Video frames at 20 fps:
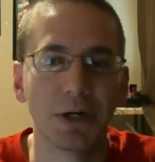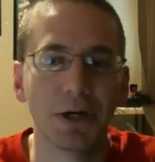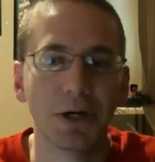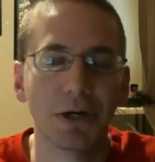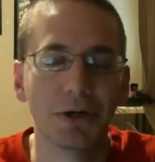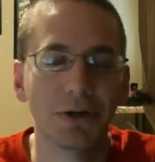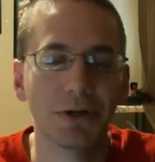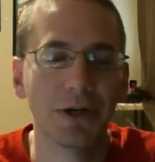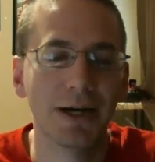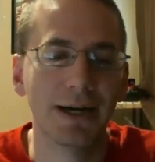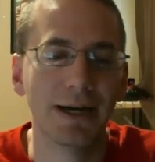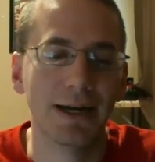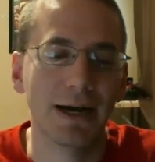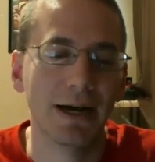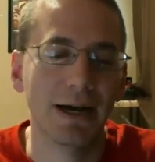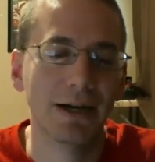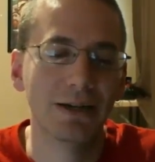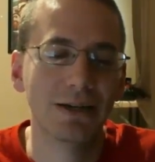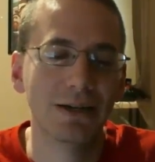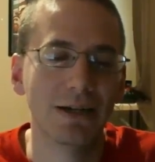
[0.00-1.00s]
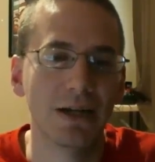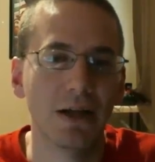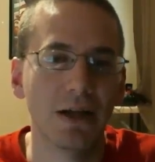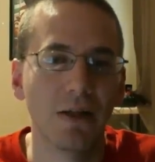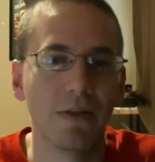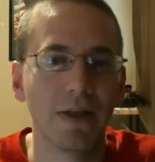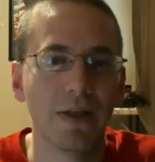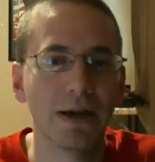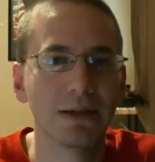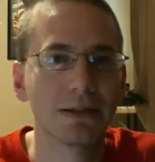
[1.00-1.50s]
All right,
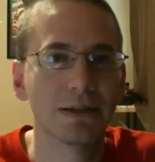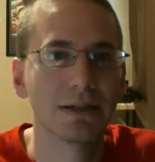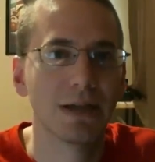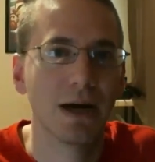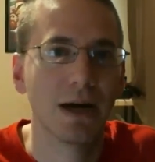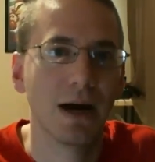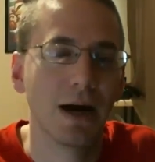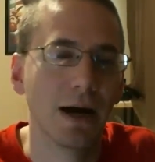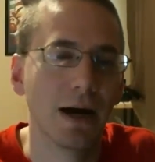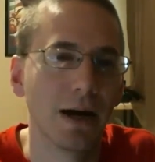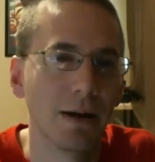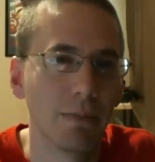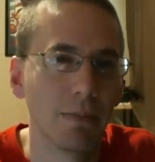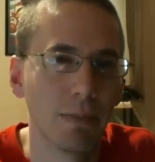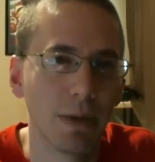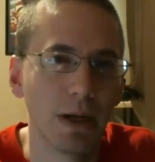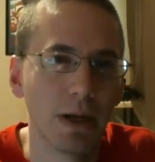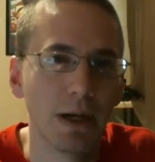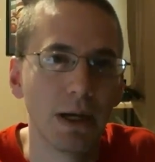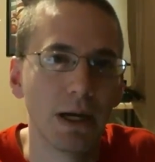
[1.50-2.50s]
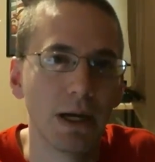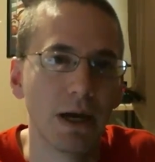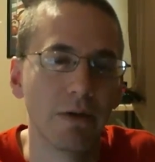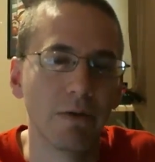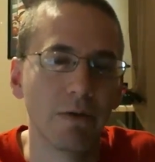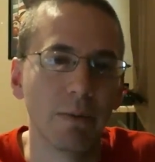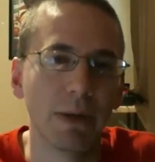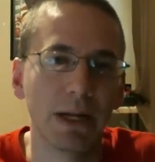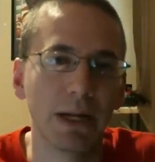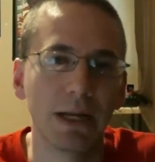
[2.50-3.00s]
until next time,
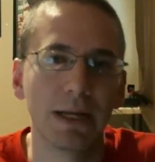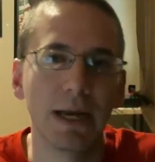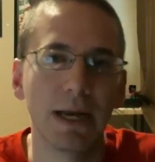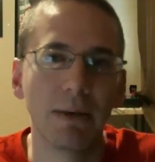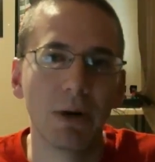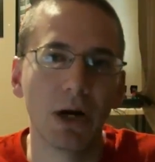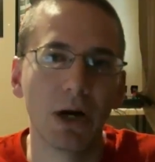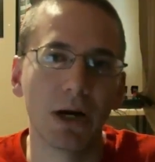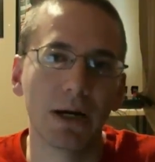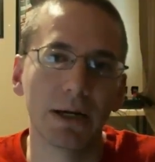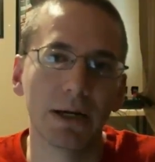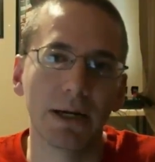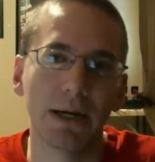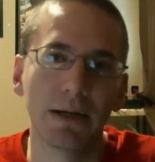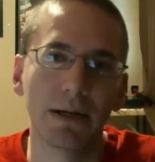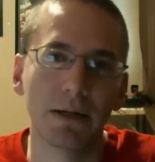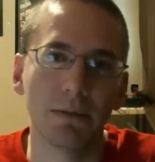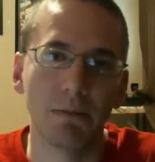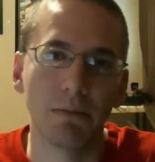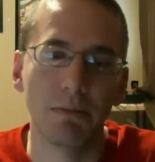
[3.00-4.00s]
everybody, game on and